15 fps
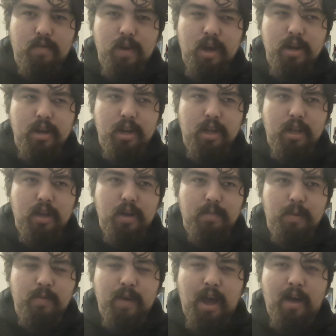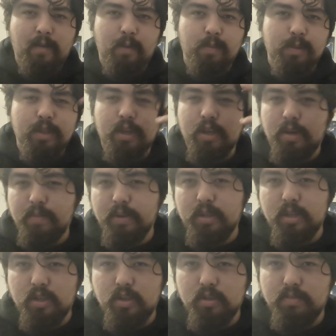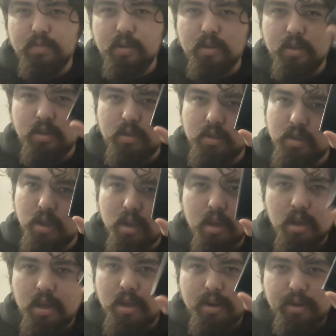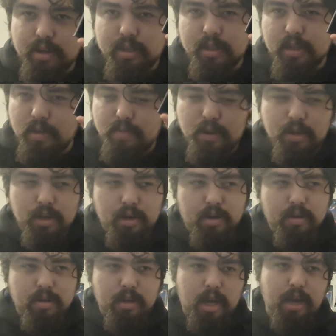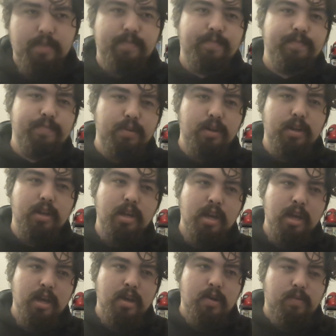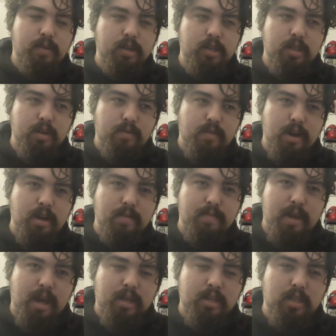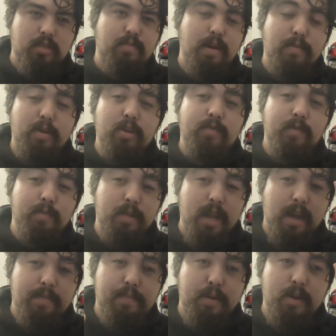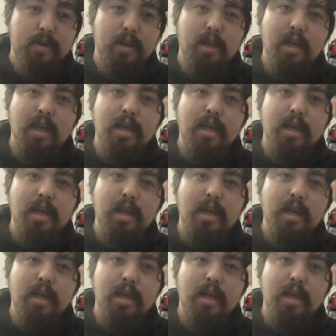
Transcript: gotten like a couple of albums that come with digital booklets. It doesn't come in here. I put random access memories from Daft Punk.